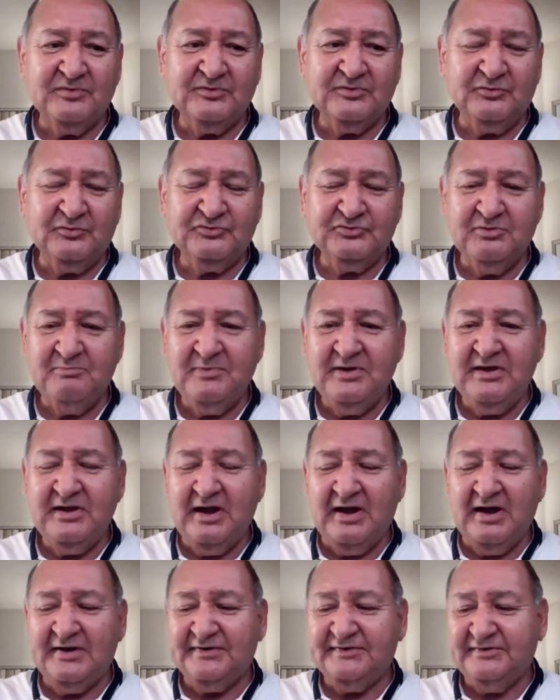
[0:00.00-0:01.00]
So to me,
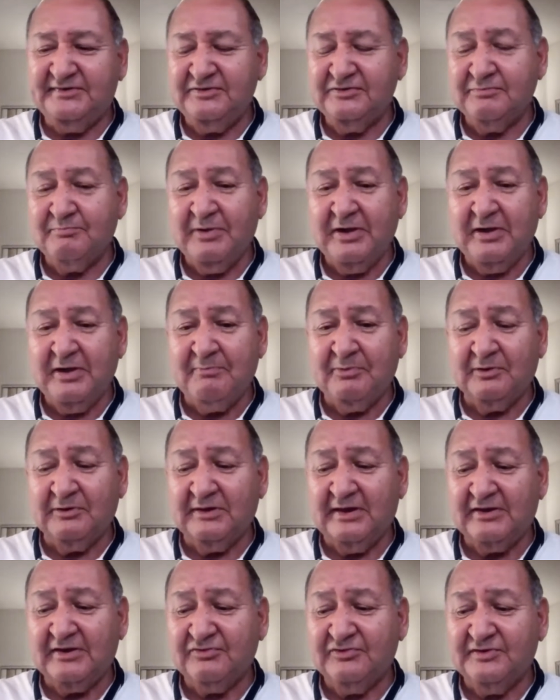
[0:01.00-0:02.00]
I see the people
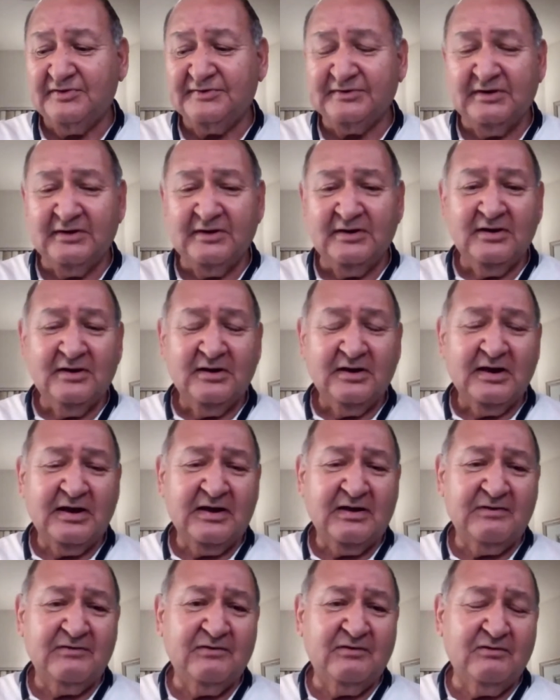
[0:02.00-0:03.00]
like this,
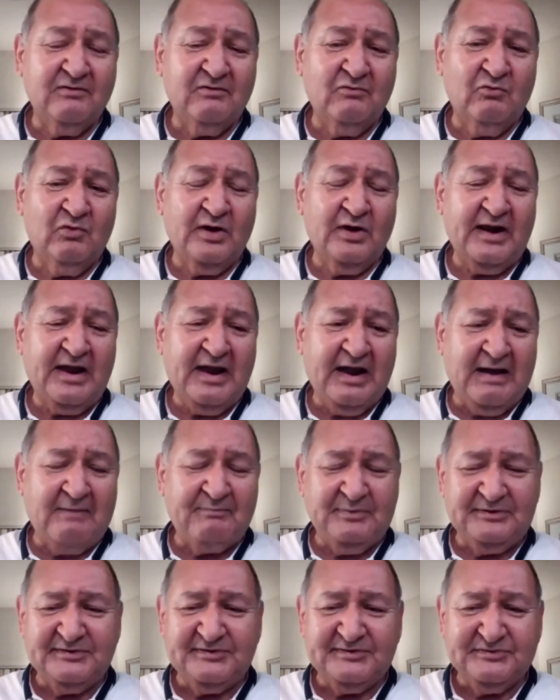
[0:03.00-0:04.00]
and what
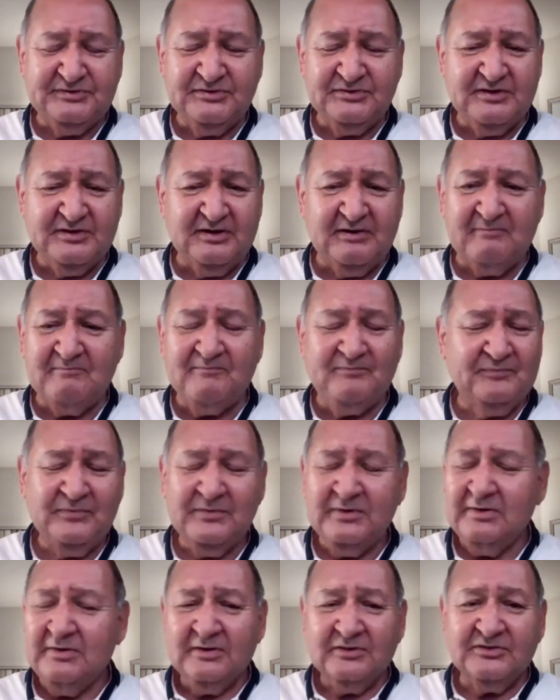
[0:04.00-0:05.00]
happens to them,
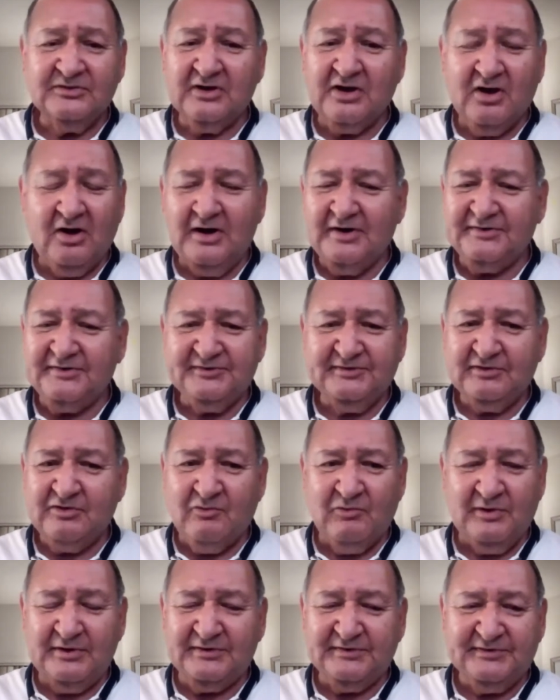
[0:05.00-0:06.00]
the
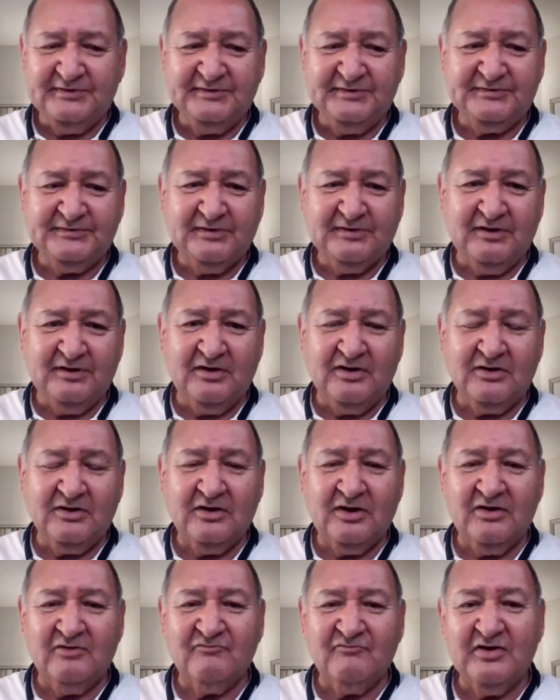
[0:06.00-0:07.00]
consequences are
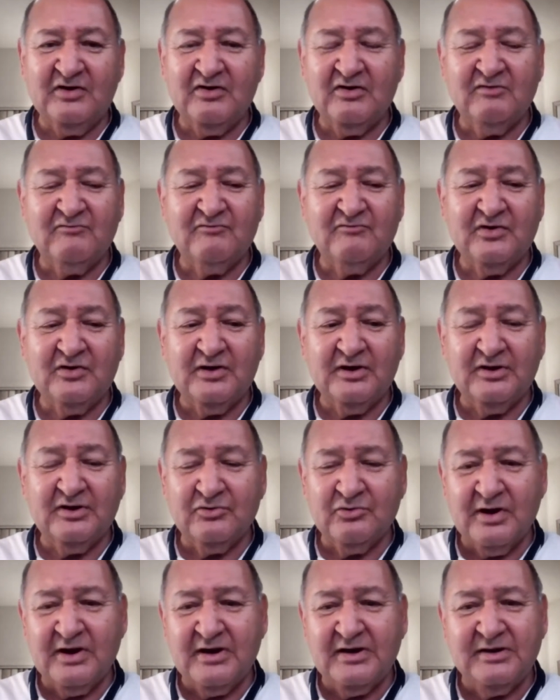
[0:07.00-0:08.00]
very, very
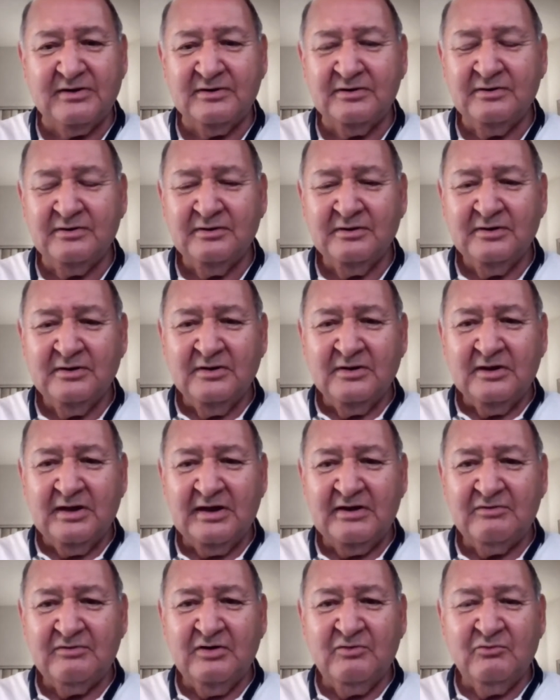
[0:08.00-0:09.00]
great.
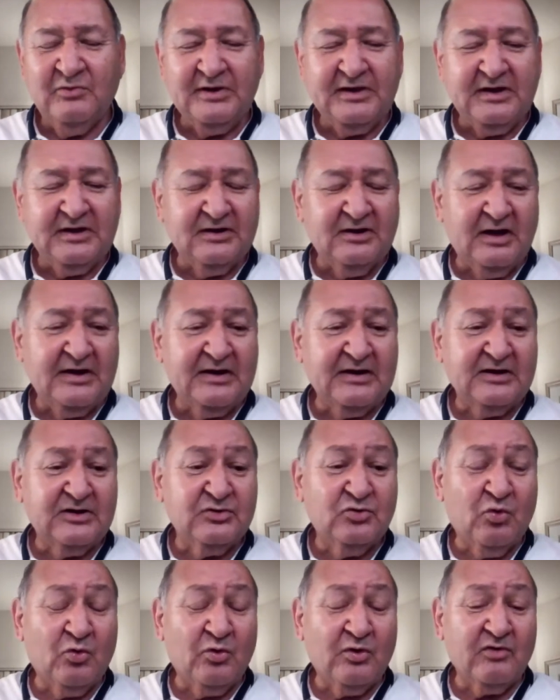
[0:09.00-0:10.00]
And we cannot
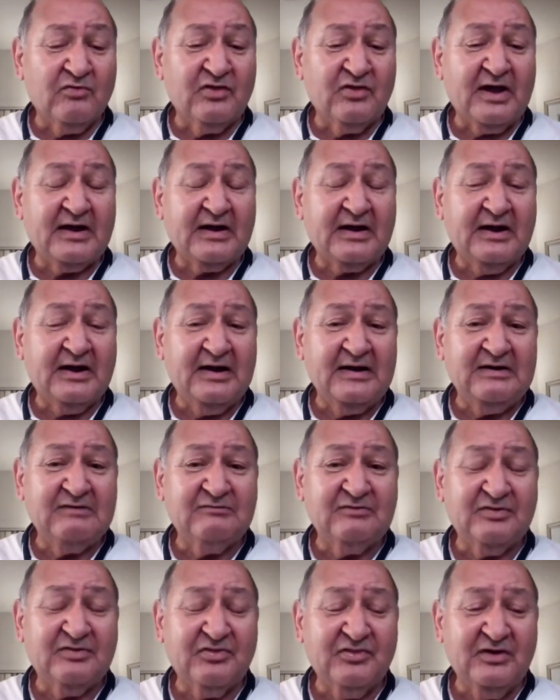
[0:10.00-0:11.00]
ignore that kind
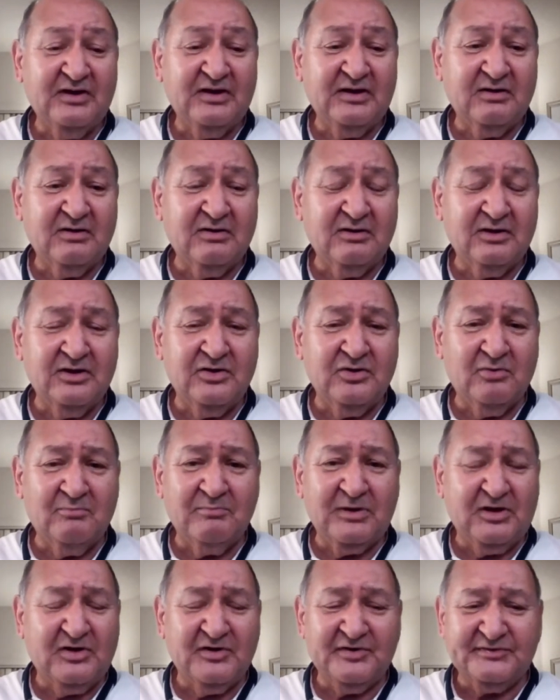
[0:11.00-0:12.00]
of a thing, you know,
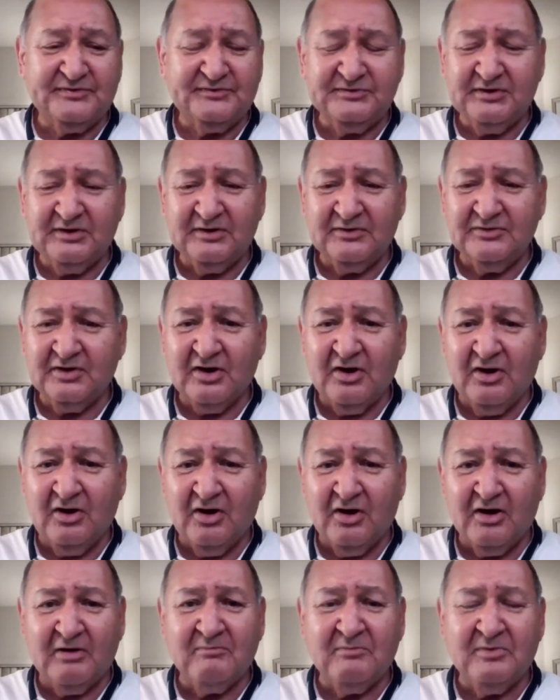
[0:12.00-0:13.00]
because the
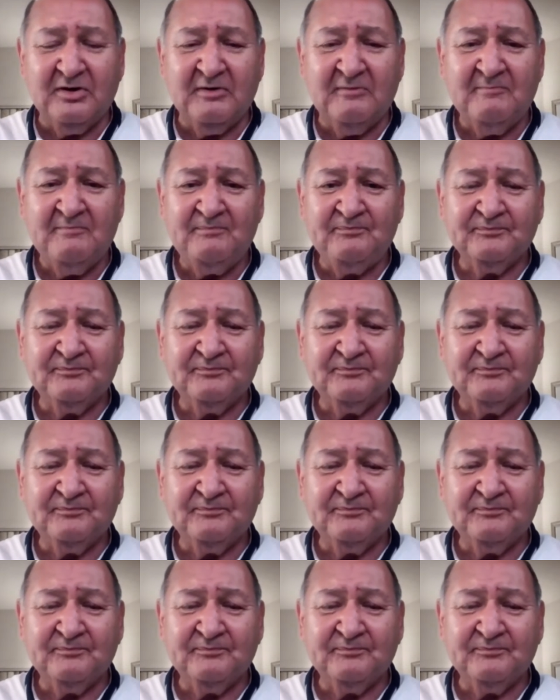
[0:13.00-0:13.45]
karma